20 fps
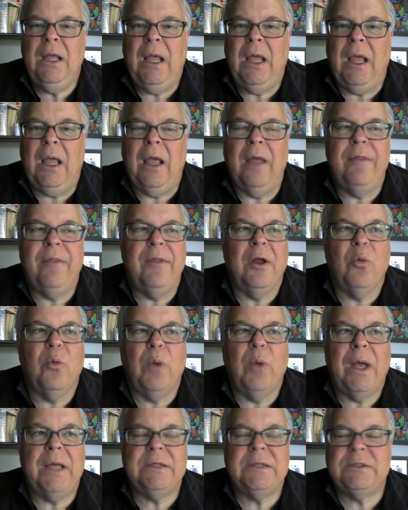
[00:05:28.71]
and there are
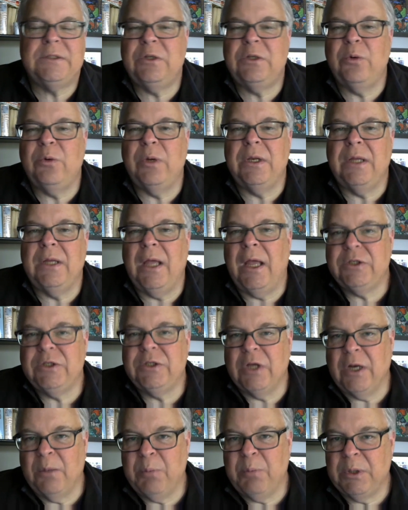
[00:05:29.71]
ways to engage
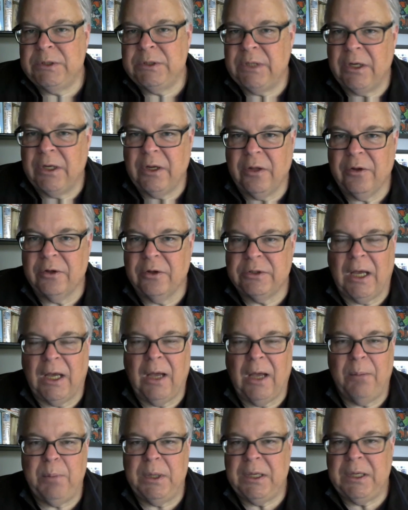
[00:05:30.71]
on a particular
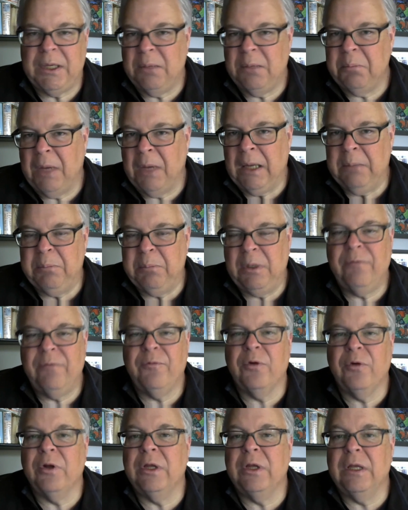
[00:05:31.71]
topic. It might be
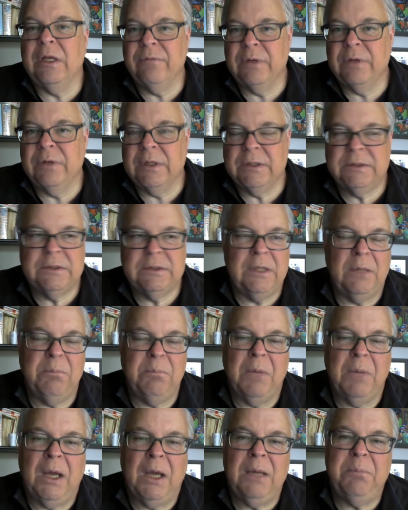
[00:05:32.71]
forgiveness, it
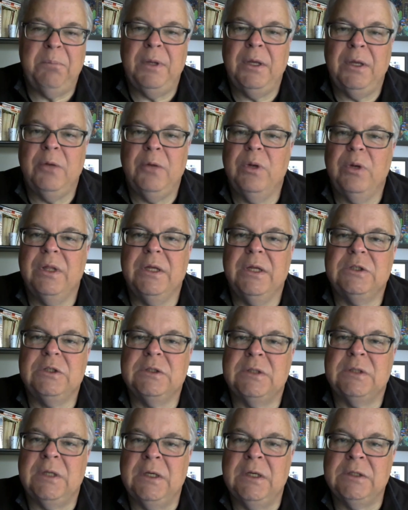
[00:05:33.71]
might be
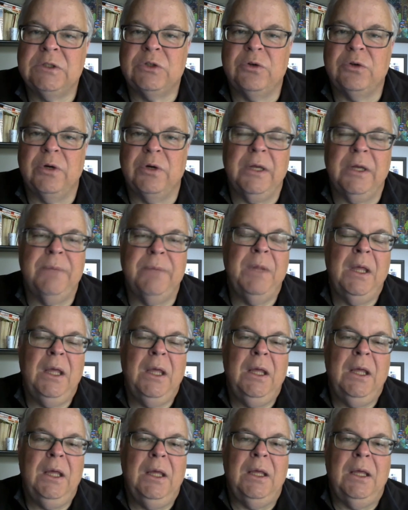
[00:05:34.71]
religious history,
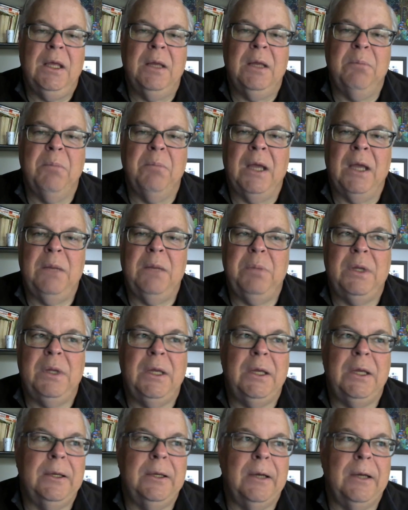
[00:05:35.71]
it might
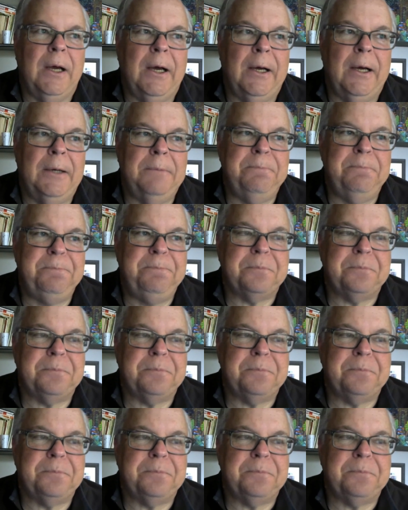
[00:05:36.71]
be um,